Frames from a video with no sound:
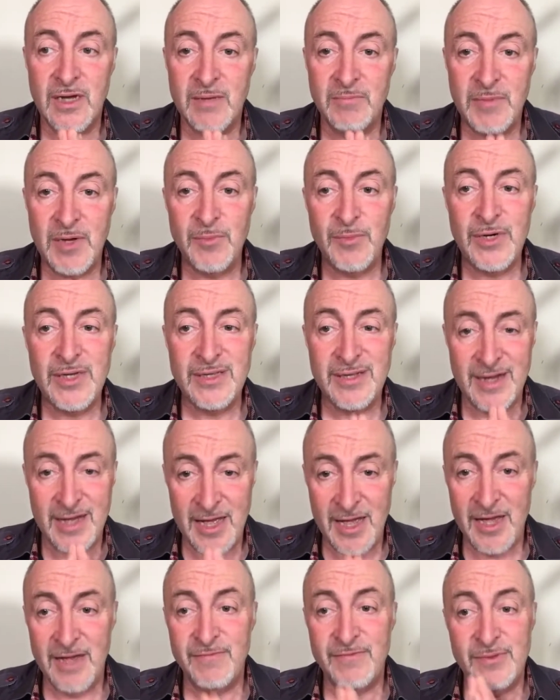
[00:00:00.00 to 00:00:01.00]
a memory that I
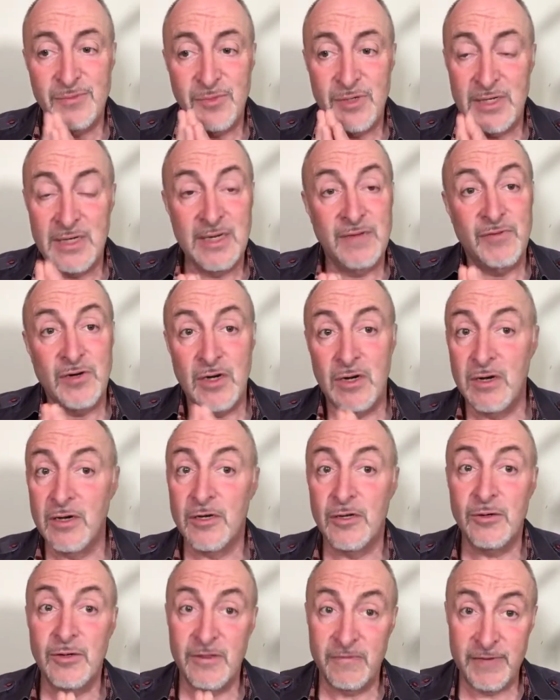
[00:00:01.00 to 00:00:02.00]
have that we never
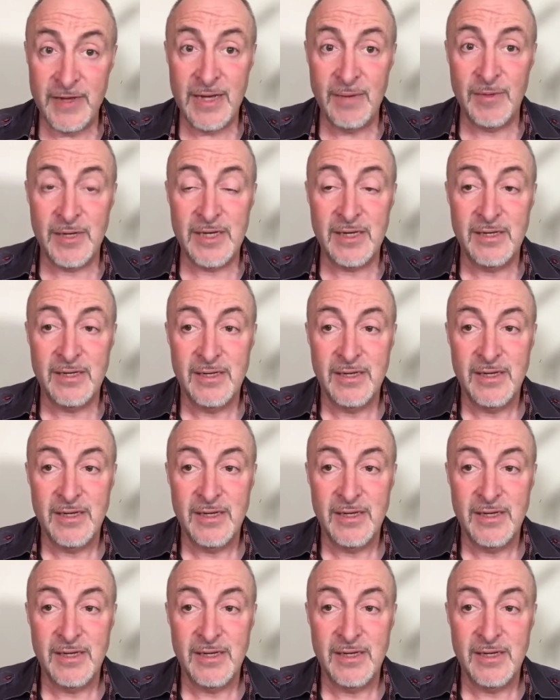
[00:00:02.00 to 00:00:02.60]
argued in family.